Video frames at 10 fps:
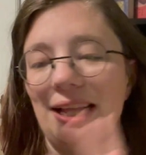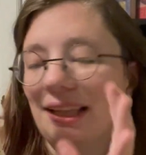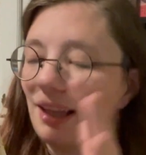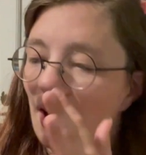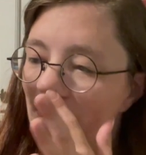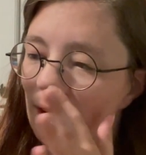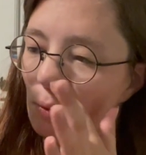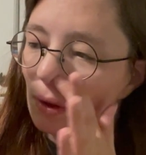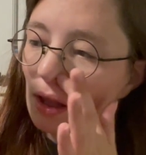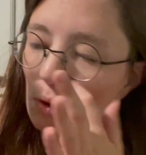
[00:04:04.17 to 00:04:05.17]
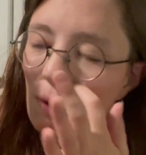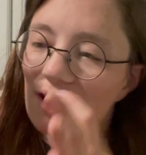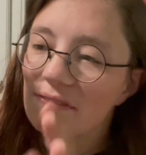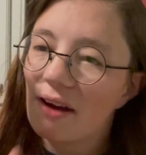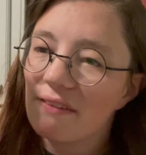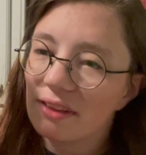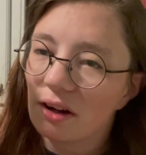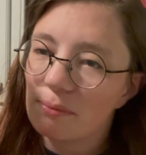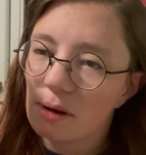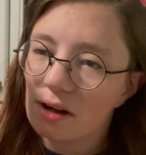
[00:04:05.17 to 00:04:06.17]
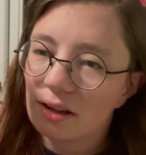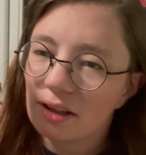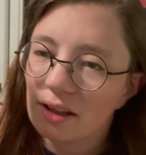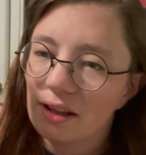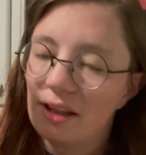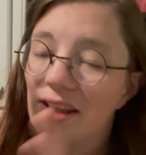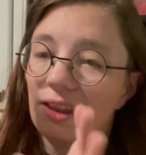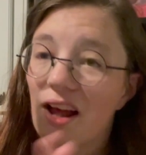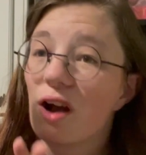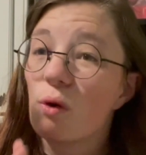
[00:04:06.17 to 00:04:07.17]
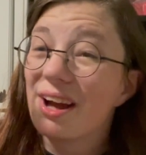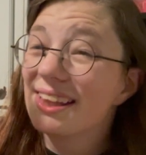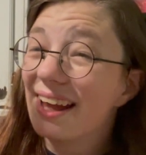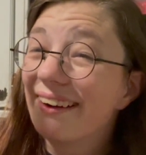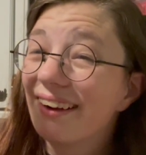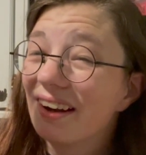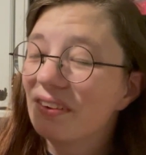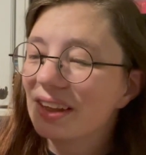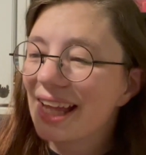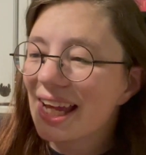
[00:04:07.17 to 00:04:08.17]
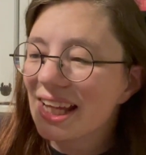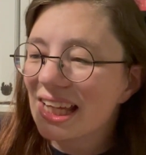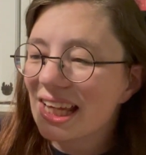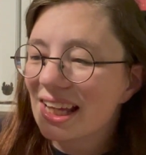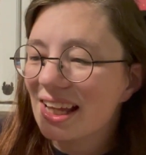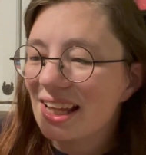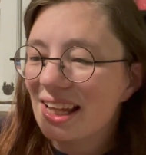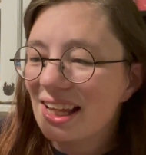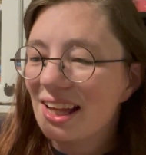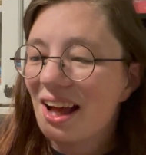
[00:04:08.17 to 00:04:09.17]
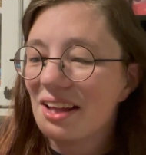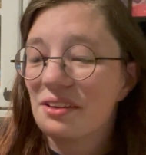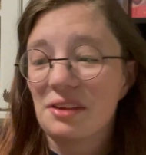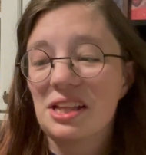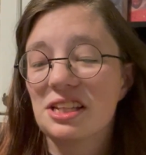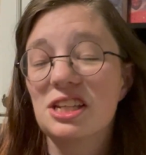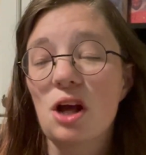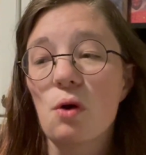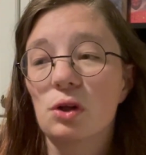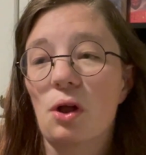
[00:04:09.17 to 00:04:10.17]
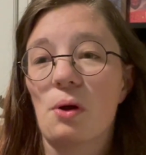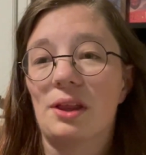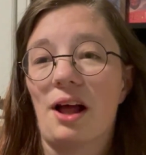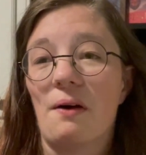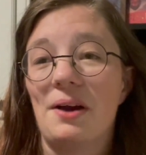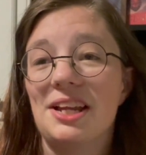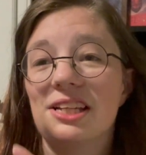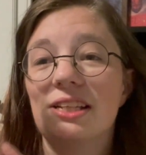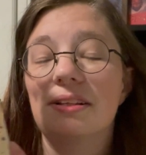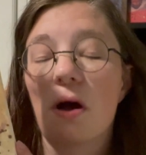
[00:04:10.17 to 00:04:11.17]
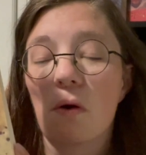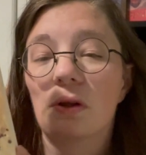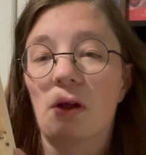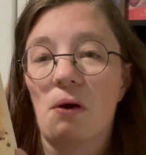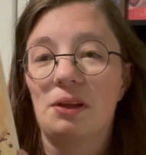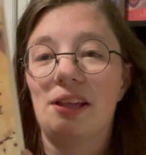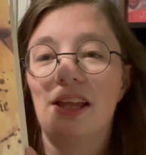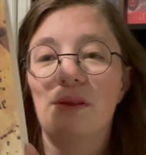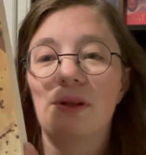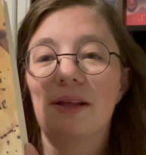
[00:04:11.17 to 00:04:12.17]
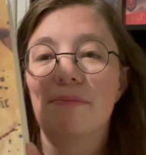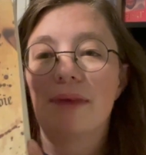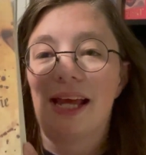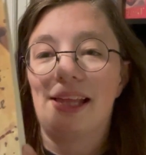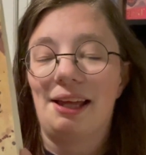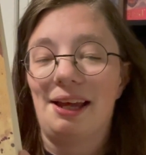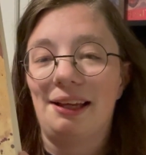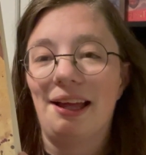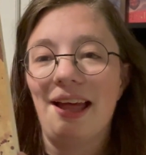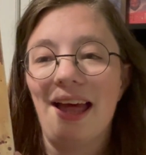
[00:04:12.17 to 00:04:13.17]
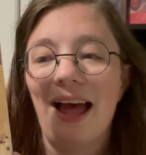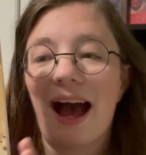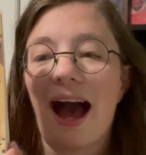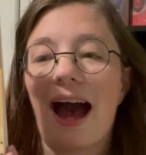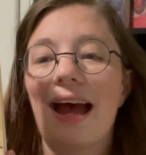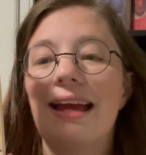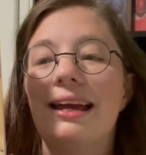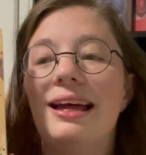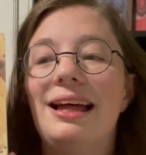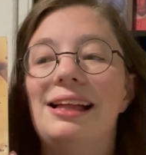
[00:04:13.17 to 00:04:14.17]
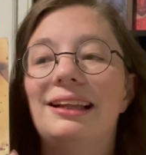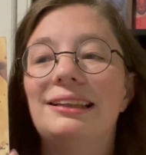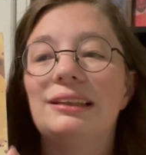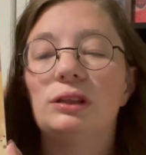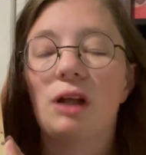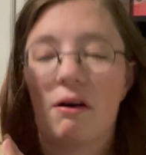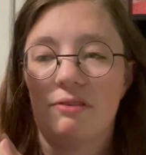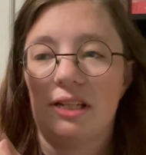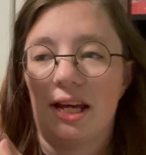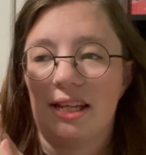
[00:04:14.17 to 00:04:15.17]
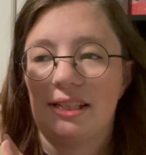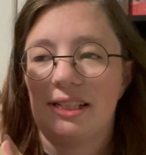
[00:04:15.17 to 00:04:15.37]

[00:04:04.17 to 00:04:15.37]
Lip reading: Like, it wasn't quite a 5-star book. Not quite there, I don't think. It's so close, though. It is so close. This was amazing. I loved it.